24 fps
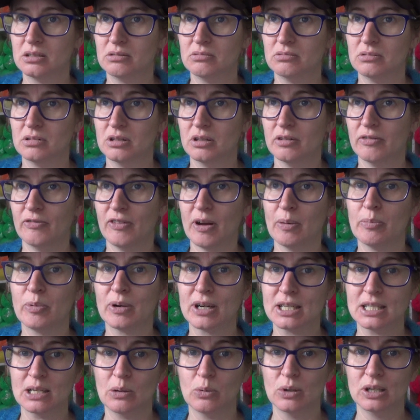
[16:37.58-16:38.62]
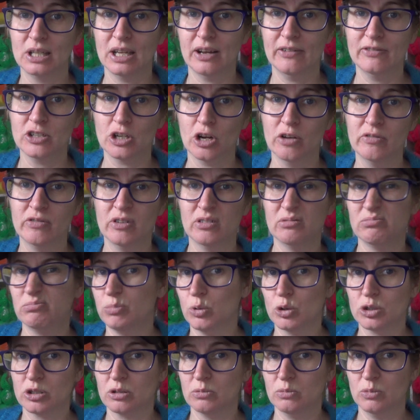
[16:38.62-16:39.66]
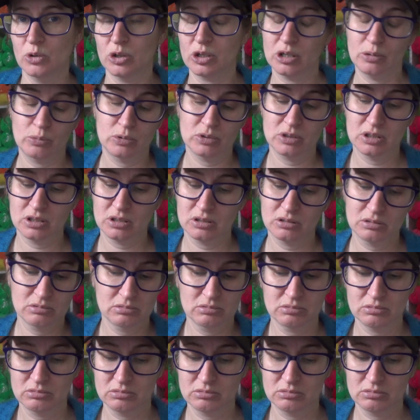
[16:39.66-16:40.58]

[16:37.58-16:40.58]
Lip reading: the fabrics that were left over wasn't what I was,